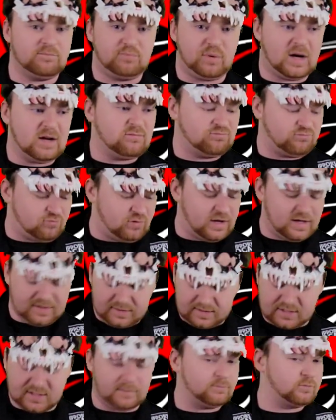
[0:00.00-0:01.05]
but
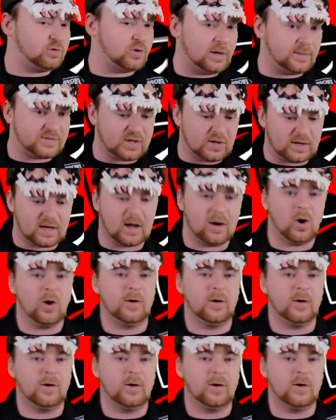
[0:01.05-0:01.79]
with some grape soda.